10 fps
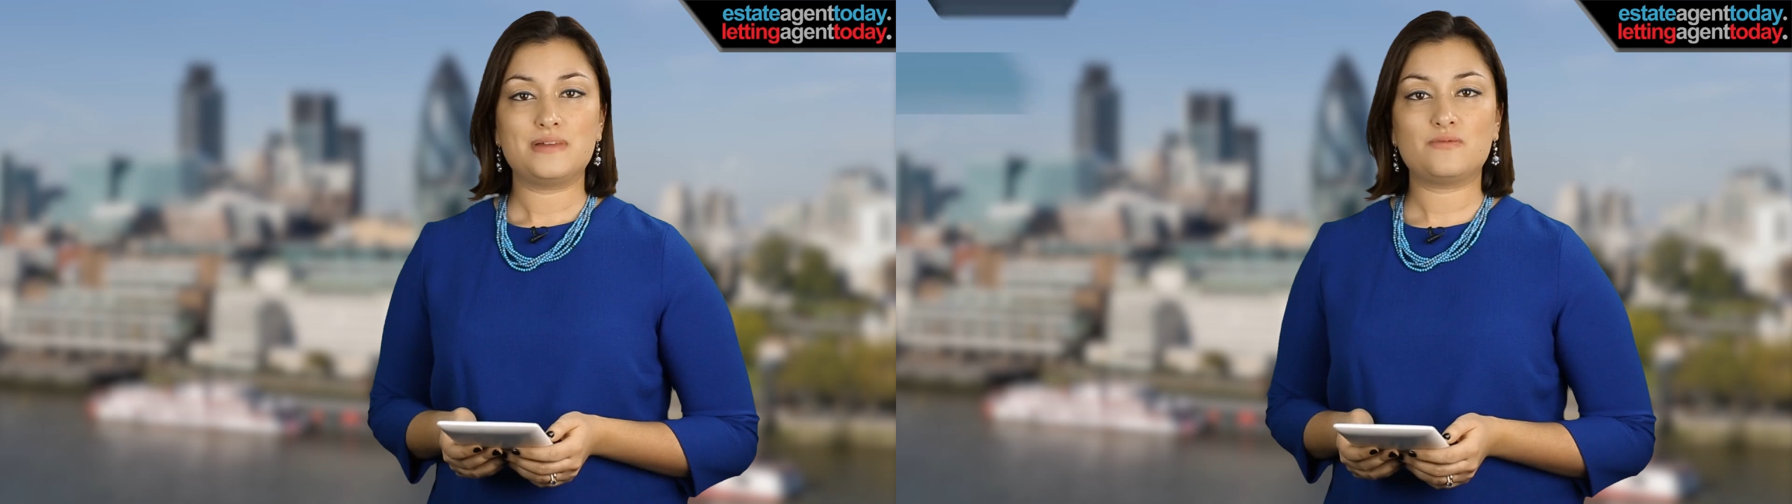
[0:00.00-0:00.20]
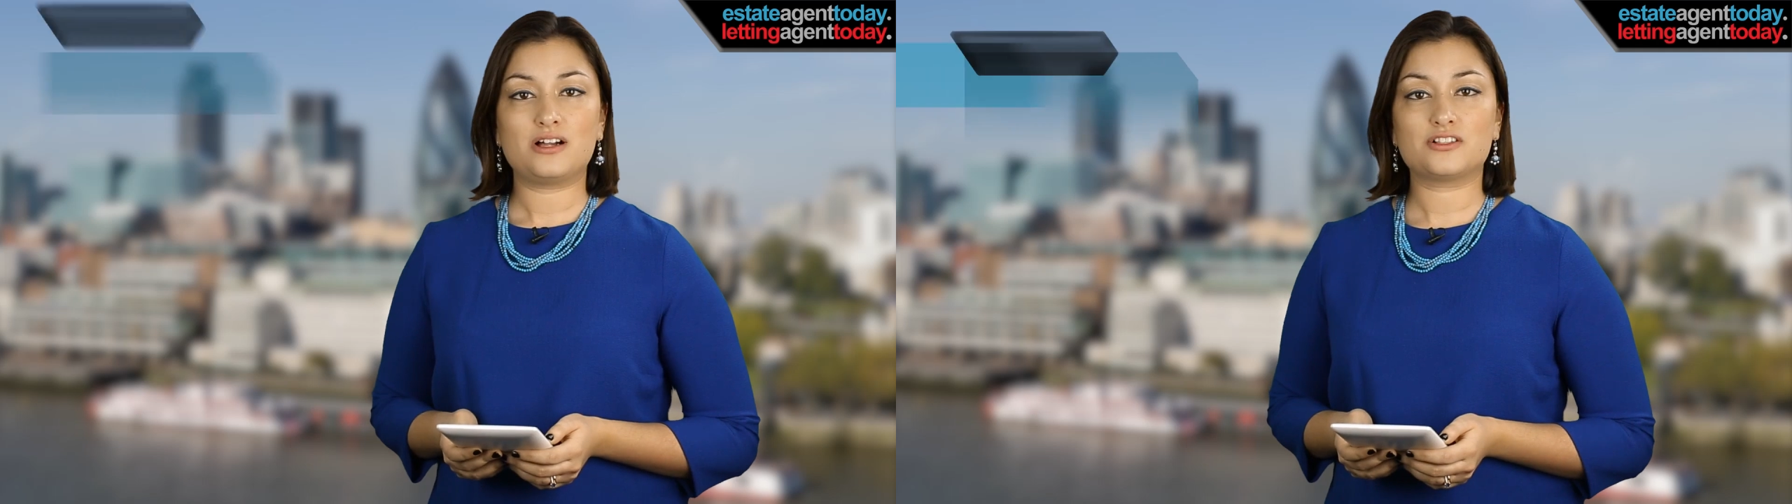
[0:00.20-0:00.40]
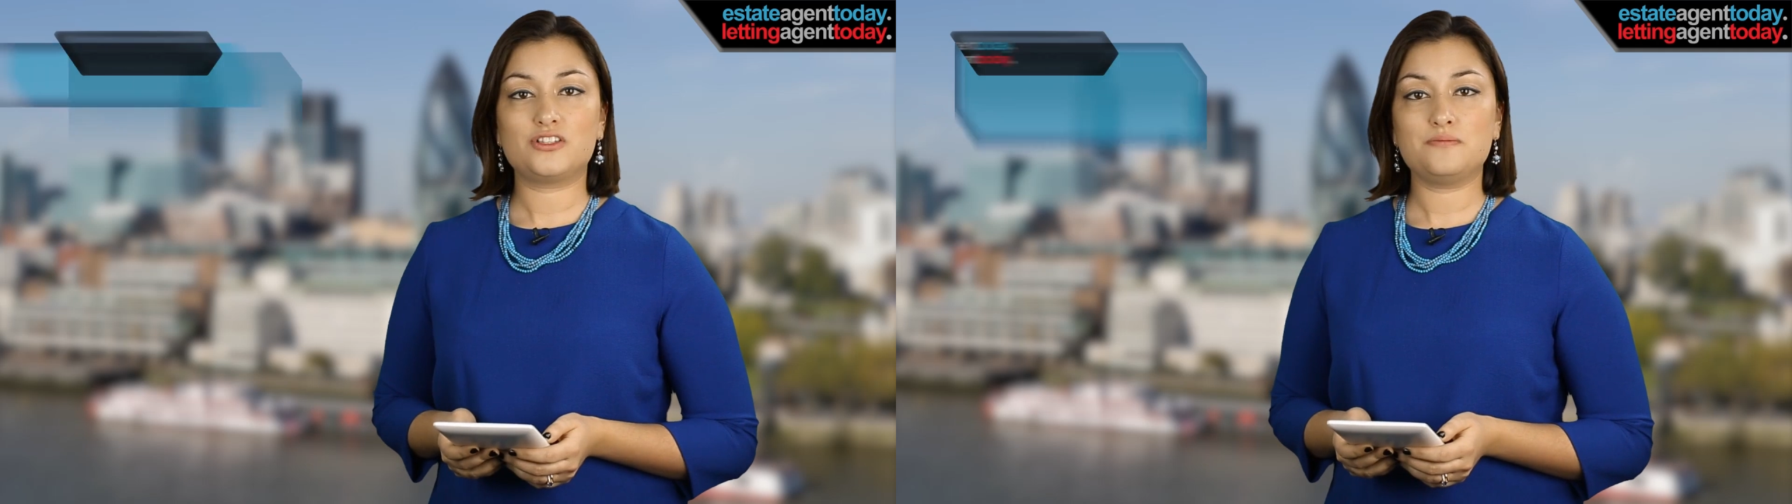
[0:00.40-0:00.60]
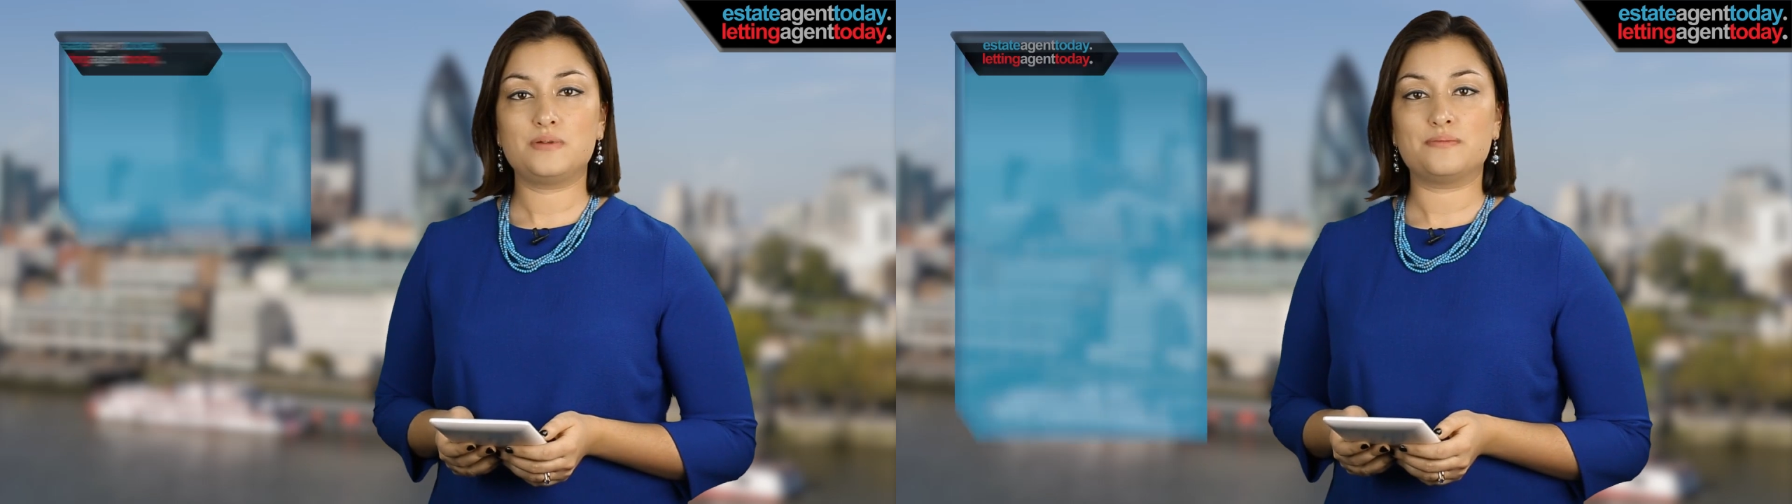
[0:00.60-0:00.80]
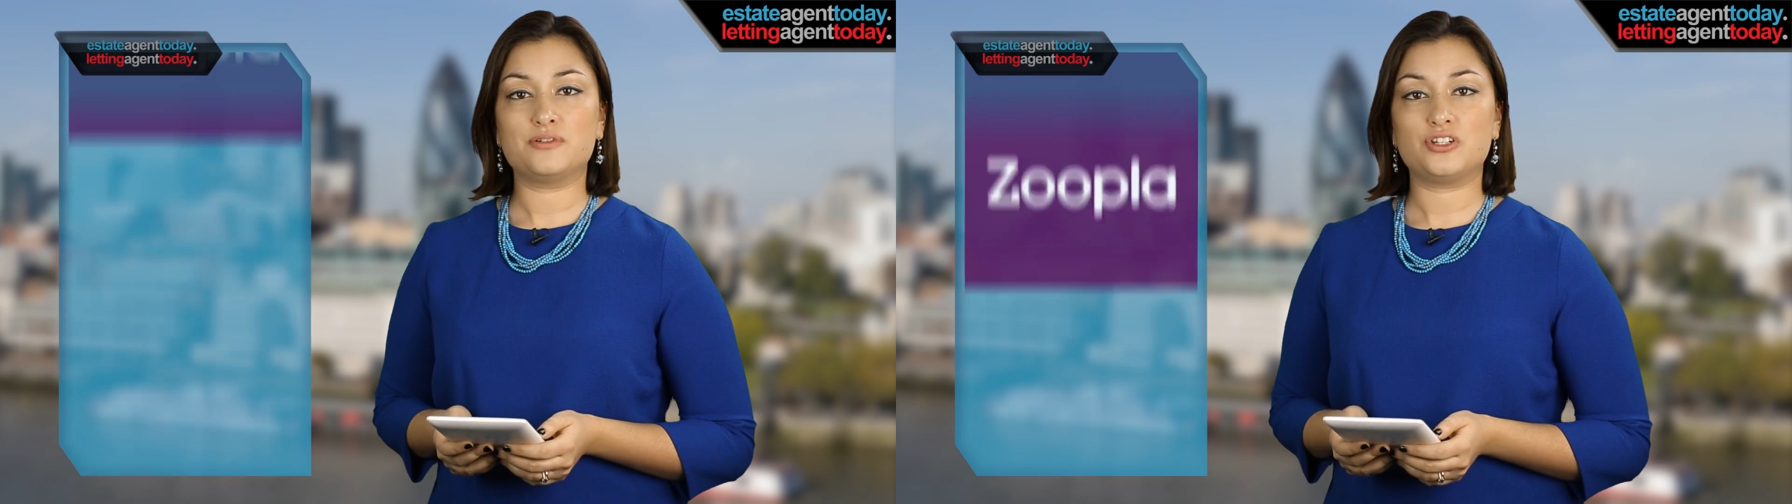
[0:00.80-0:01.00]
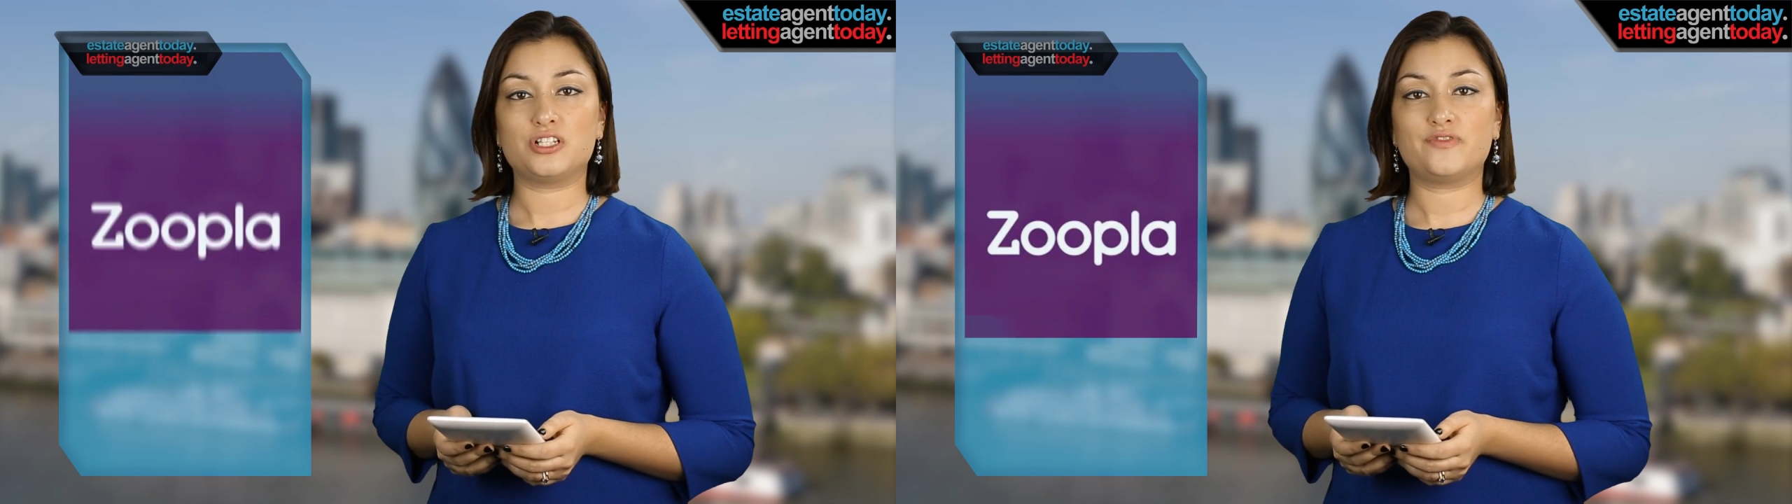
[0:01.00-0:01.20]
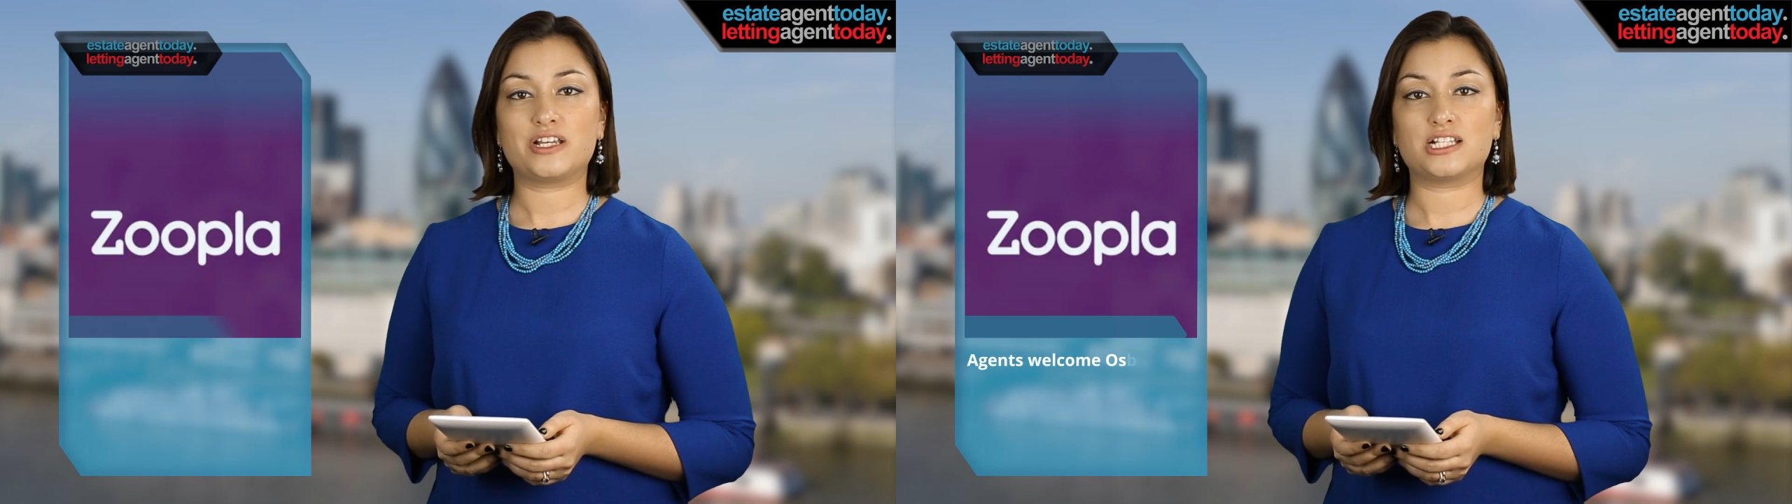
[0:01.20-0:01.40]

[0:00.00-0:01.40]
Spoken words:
Meanwhile, Zoopla produced